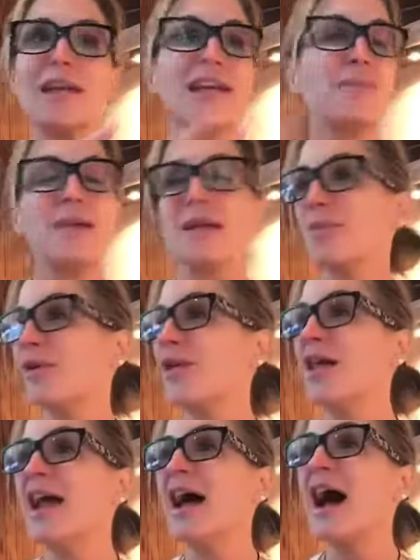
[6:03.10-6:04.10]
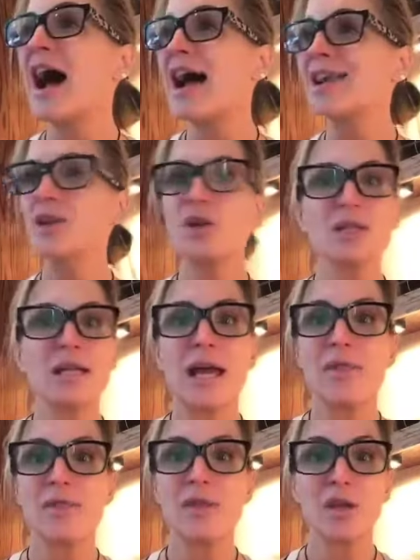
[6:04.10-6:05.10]
at people, I looked
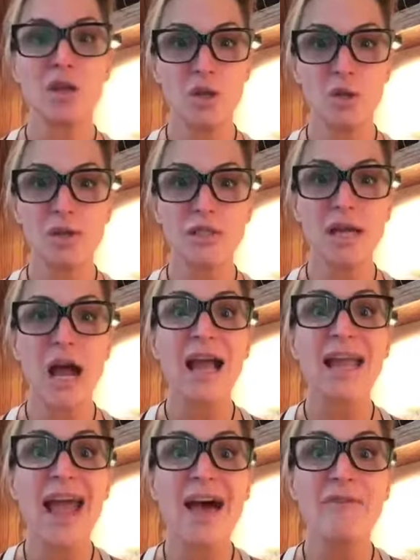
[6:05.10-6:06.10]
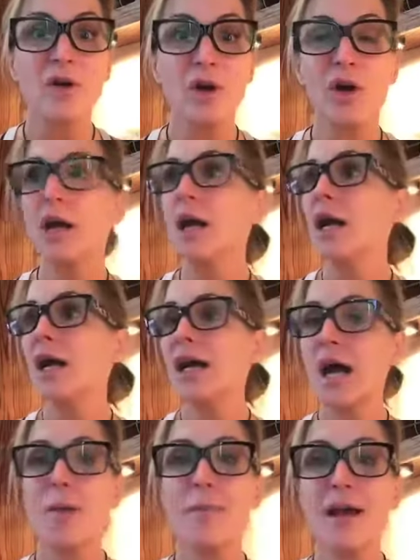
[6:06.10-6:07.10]
at the cutest guy ever
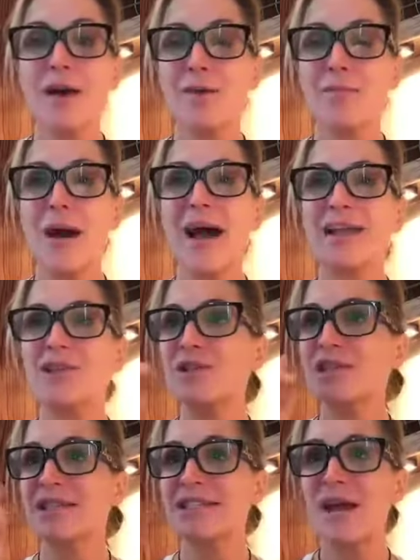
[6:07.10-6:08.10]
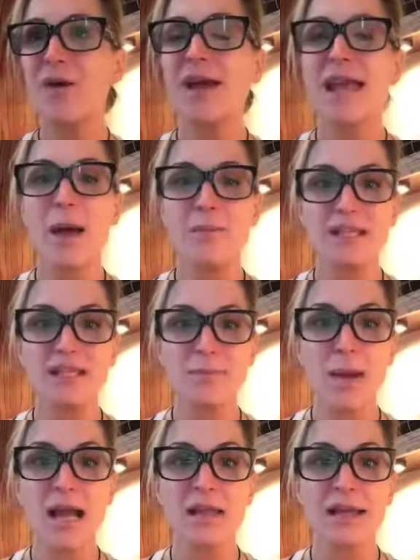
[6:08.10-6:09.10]
coming on a bike, just staring at me,
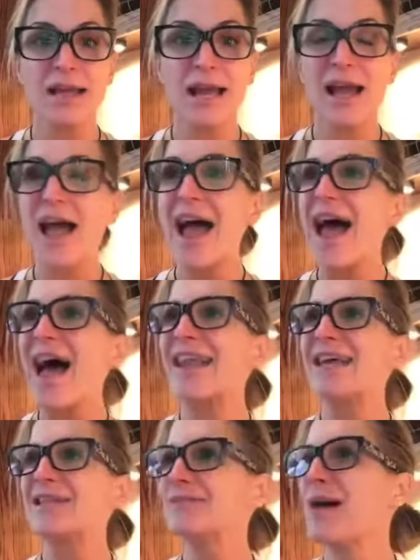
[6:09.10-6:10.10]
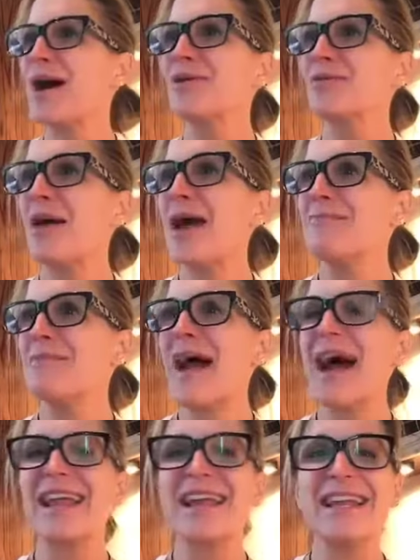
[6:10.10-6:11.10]
smiling. And I smiled right
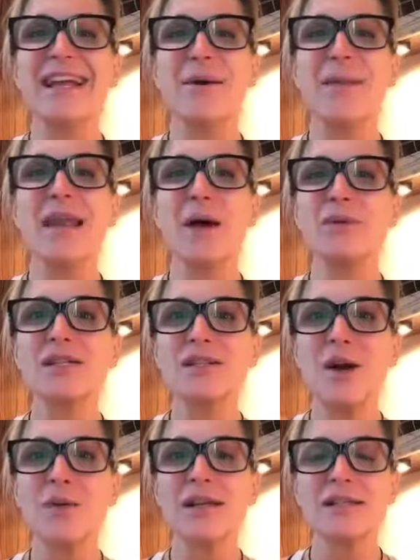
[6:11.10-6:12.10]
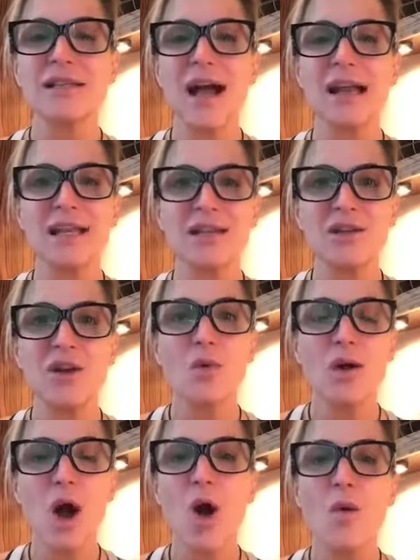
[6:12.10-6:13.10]
back at him, and I was so excited. You know,
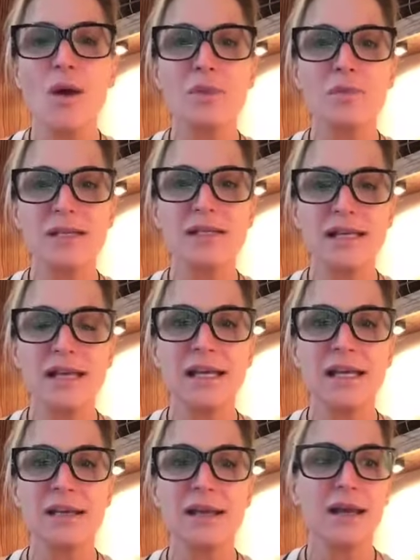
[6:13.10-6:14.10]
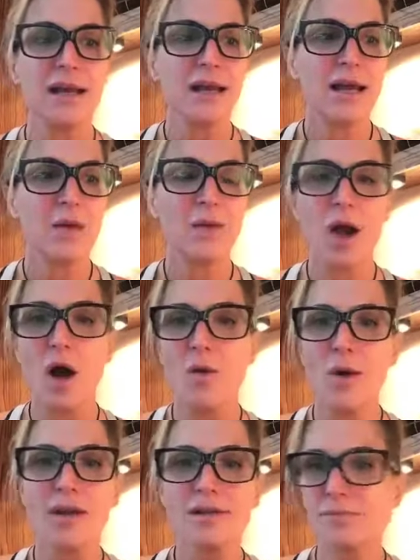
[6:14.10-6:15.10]
we all want to be seen, and we all
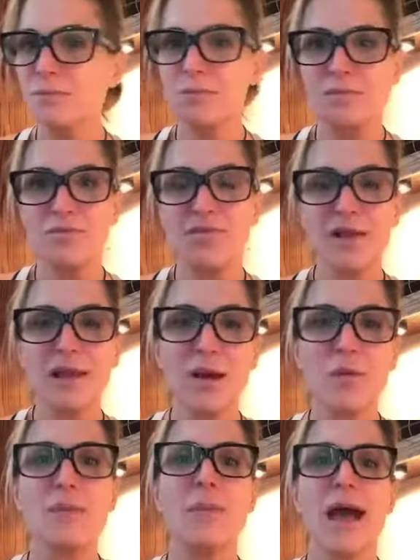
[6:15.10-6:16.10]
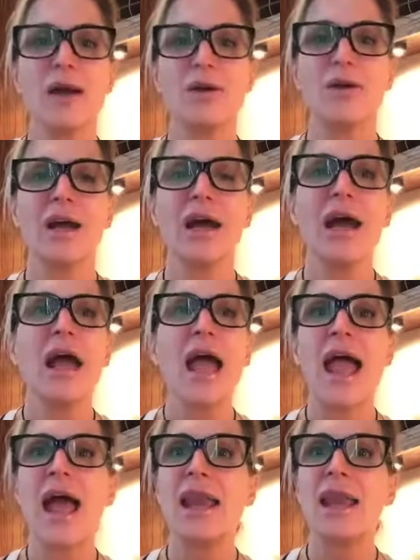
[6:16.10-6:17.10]
want to feel like we matter.
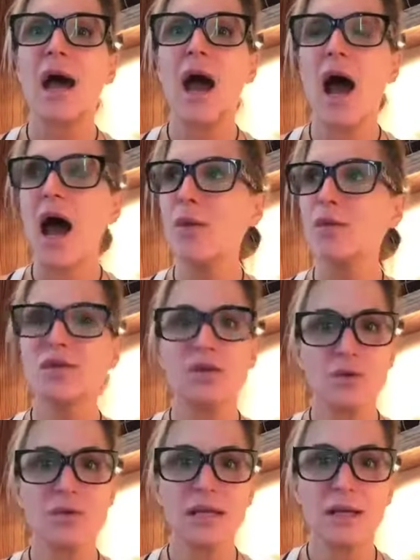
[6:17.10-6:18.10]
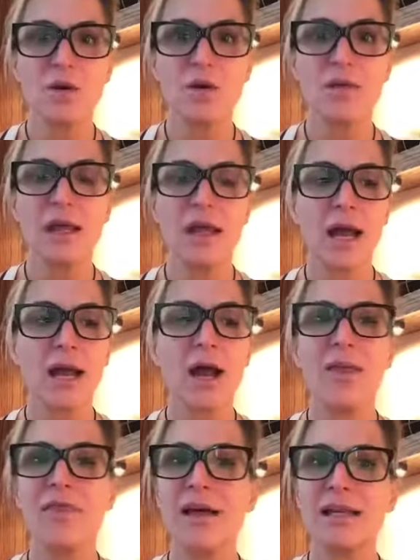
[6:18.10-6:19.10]
And I was so tickled that I
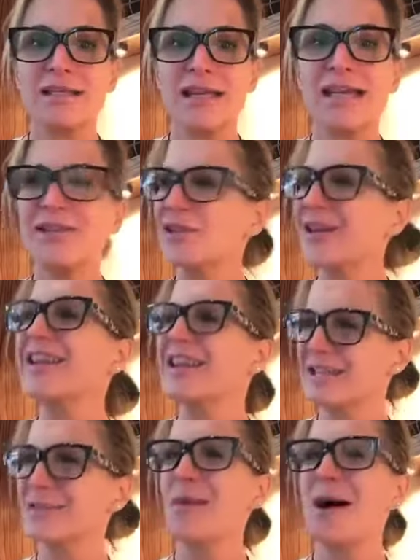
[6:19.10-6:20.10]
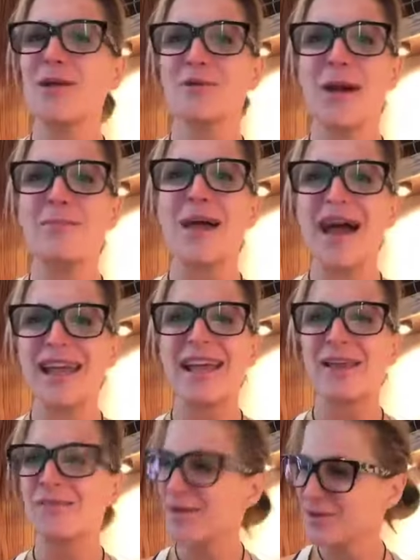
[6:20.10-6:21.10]
got that attention, and I smiled right back at
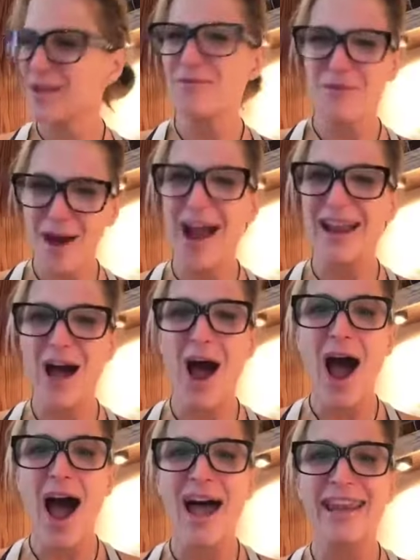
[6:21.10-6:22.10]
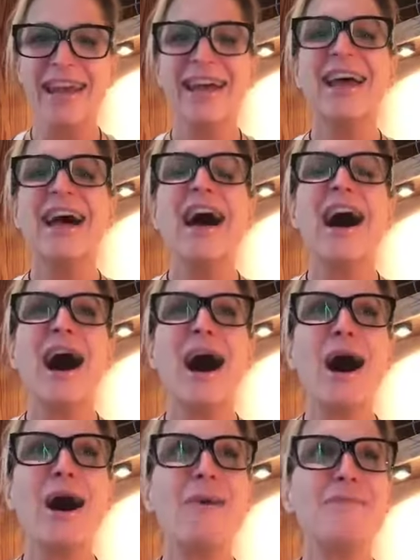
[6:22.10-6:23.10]
him, and I was like, right
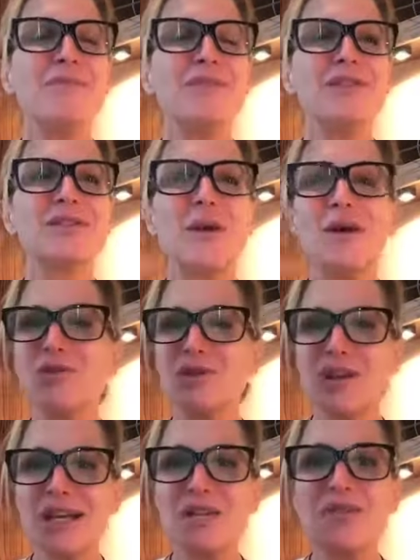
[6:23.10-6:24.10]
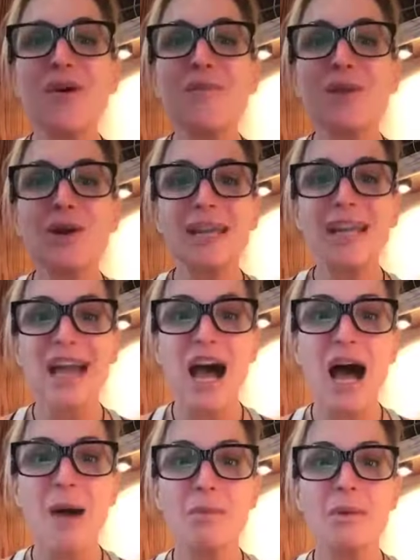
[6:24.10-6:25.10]
on. Just from looking
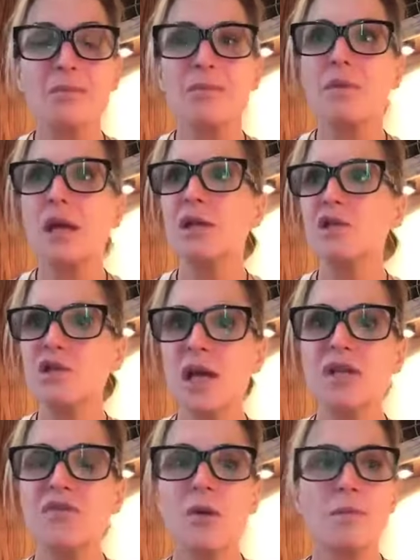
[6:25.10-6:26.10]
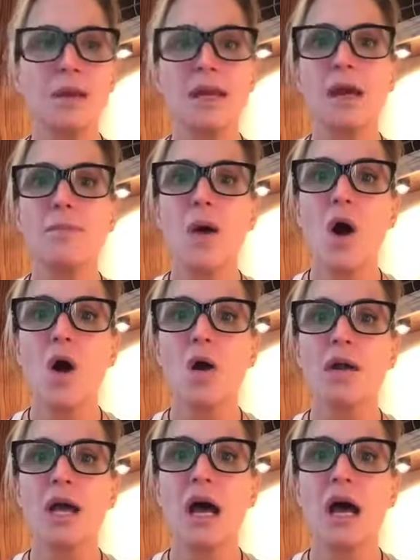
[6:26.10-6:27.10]
up, and just from being a
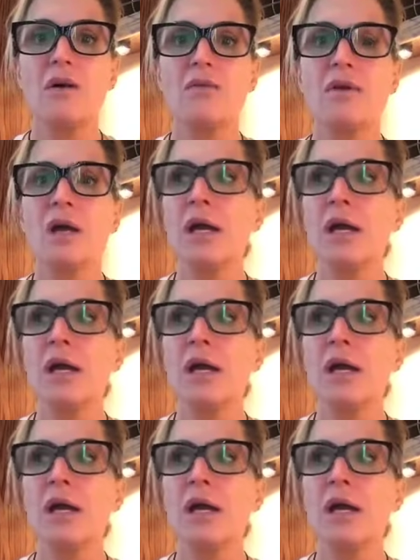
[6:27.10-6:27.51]
part of